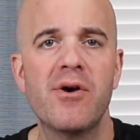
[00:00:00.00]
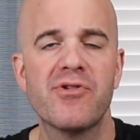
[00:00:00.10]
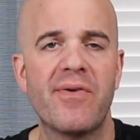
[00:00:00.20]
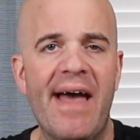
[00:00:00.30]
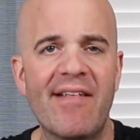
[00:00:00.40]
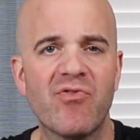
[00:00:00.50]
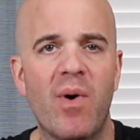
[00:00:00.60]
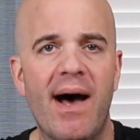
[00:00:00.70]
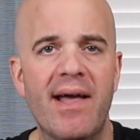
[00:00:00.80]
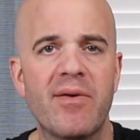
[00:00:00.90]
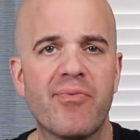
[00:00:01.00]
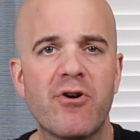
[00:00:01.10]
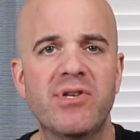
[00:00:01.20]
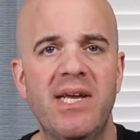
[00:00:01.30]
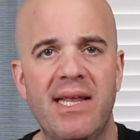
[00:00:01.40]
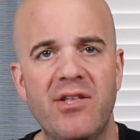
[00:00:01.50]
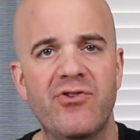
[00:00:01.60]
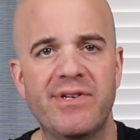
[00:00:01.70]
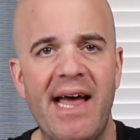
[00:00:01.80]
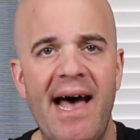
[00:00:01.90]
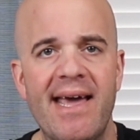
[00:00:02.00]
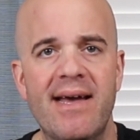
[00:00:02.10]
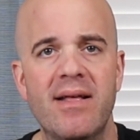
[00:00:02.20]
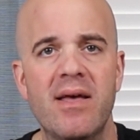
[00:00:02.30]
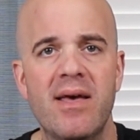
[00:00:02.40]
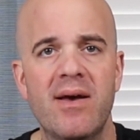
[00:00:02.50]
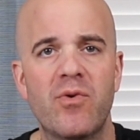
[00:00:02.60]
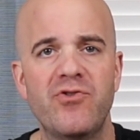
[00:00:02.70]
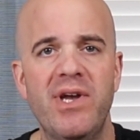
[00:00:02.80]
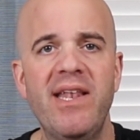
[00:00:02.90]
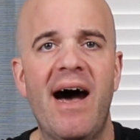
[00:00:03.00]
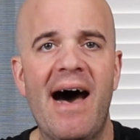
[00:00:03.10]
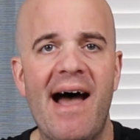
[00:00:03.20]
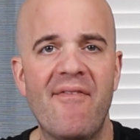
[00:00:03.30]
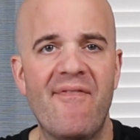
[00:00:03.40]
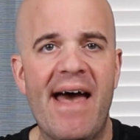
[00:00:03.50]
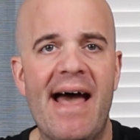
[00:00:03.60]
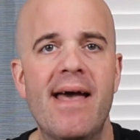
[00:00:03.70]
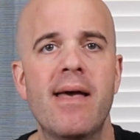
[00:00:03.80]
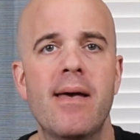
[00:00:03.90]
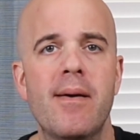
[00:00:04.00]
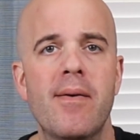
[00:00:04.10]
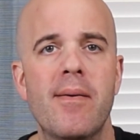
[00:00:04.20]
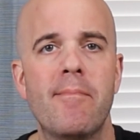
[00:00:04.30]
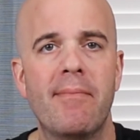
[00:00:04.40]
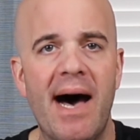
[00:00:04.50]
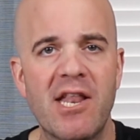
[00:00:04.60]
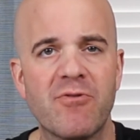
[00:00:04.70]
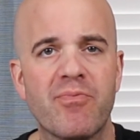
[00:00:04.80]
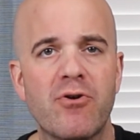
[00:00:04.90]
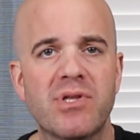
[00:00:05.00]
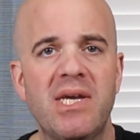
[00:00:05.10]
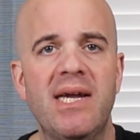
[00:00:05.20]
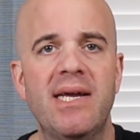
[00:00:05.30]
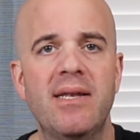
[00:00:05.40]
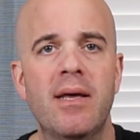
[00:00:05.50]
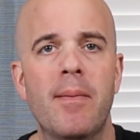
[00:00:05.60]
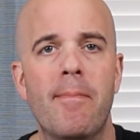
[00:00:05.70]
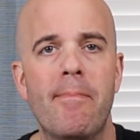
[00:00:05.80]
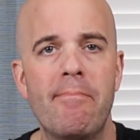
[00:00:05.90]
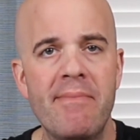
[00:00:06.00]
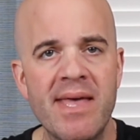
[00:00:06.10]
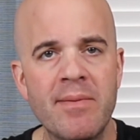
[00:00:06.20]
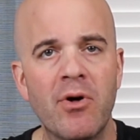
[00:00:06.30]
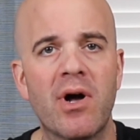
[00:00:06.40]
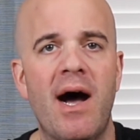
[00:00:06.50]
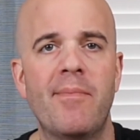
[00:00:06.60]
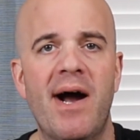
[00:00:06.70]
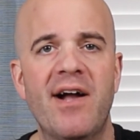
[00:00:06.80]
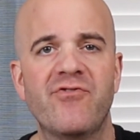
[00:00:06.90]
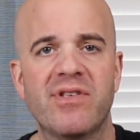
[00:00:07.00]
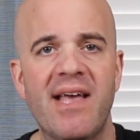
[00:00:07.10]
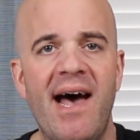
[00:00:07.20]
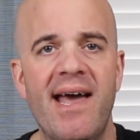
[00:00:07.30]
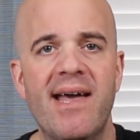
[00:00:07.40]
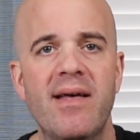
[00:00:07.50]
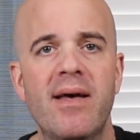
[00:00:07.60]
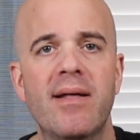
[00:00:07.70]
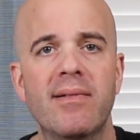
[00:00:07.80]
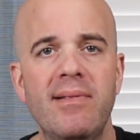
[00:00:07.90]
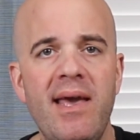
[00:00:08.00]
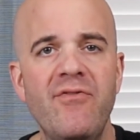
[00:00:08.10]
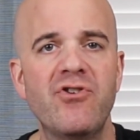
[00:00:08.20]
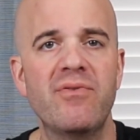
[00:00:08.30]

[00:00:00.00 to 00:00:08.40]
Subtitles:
So that's why the protein in your diet, when you eat a high-fat, modest protein, minimal carbohydrate diet, leaves